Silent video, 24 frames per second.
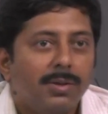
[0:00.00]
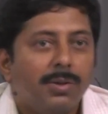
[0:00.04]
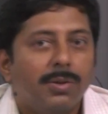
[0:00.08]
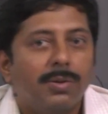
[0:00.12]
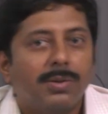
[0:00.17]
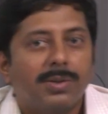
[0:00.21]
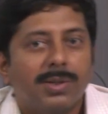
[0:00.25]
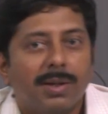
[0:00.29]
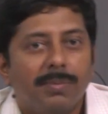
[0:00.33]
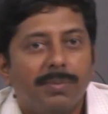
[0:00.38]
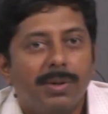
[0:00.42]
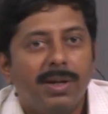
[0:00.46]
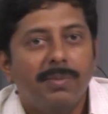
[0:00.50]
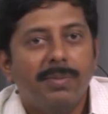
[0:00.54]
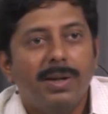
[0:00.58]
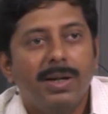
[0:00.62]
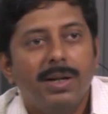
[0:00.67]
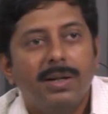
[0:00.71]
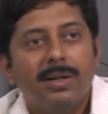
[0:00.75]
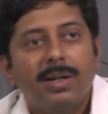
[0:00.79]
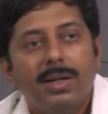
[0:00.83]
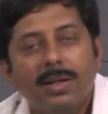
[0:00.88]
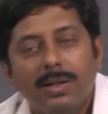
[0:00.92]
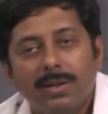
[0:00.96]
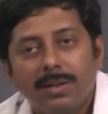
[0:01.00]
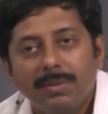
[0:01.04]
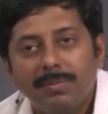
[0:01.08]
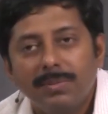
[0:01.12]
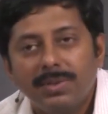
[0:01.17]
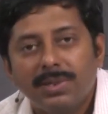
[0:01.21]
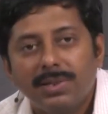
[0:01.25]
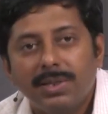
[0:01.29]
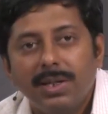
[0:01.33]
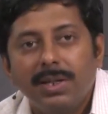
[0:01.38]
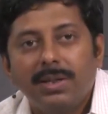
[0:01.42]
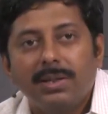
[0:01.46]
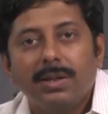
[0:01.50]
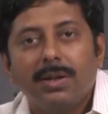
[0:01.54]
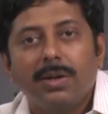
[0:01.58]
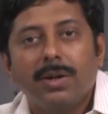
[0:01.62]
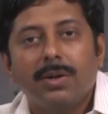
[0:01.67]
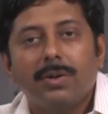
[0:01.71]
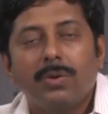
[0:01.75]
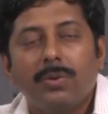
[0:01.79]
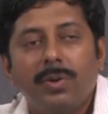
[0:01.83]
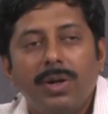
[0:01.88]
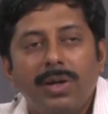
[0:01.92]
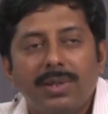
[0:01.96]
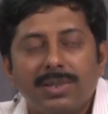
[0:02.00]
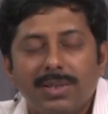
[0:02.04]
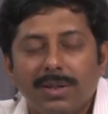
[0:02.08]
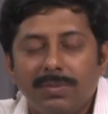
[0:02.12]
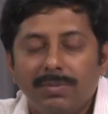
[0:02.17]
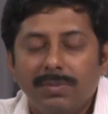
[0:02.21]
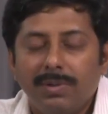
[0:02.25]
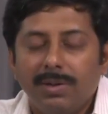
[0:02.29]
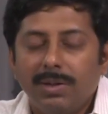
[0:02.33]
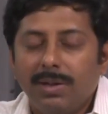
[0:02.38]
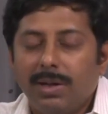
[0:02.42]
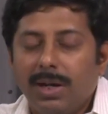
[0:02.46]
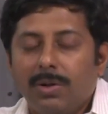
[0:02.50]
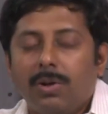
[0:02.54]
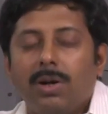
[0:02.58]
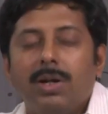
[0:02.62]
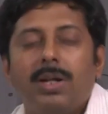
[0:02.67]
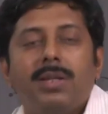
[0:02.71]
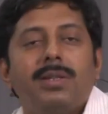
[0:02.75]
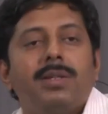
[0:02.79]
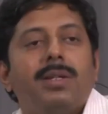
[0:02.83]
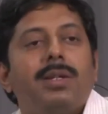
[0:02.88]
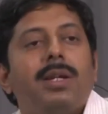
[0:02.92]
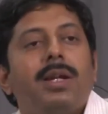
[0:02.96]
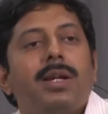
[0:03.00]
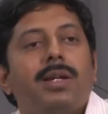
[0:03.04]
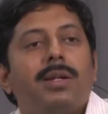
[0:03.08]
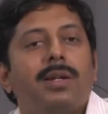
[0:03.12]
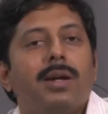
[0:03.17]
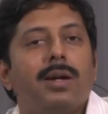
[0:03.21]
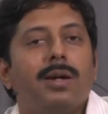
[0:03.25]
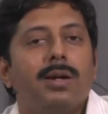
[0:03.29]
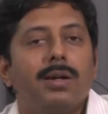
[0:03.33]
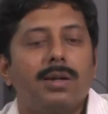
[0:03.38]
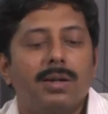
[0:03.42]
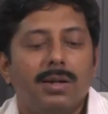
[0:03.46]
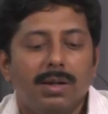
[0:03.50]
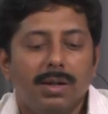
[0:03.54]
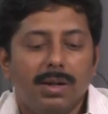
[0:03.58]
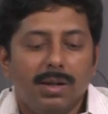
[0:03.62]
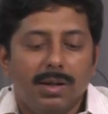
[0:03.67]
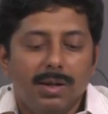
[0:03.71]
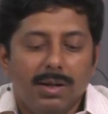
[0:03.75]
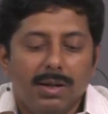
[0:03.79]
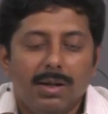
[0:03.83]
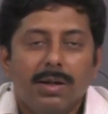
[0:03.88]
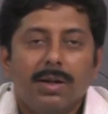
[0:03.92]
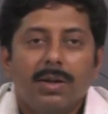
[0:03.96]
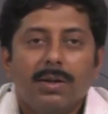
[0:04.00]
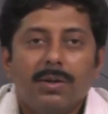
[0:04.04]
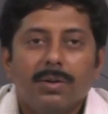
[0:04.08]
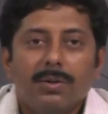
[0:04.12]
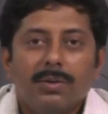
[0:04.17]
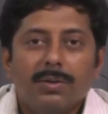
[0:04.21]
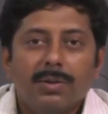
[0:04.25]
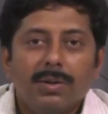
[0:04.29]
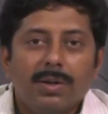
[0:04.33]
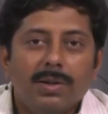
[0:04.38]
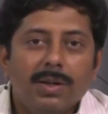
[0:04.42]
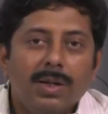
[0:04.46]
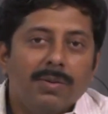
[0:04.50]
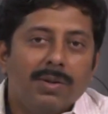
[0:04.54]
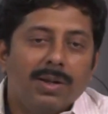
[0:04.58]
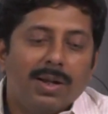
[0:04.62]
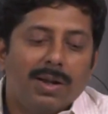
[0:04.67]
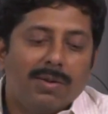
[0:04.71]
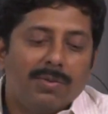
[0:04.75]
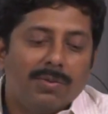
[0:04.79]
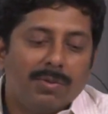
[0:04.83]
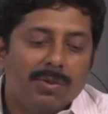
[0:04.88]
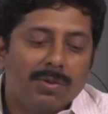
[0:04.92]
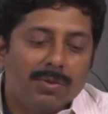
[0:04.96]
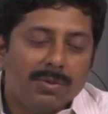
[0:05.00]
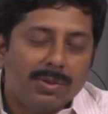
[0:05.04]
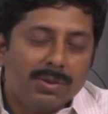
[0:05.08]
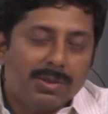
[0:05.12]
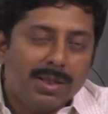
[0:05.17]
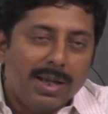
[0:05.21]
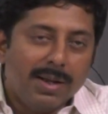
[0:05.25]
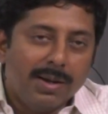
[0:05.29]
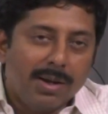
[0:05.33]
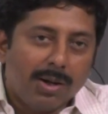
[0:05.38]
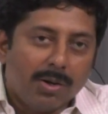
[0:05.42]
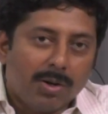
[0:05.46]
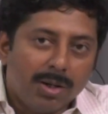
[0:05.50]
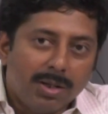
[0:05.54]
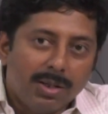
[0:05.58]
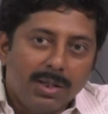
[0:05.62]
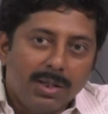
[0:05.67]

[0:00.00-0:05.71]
Somebody made an error, mistake in recording the data. Even after they recorded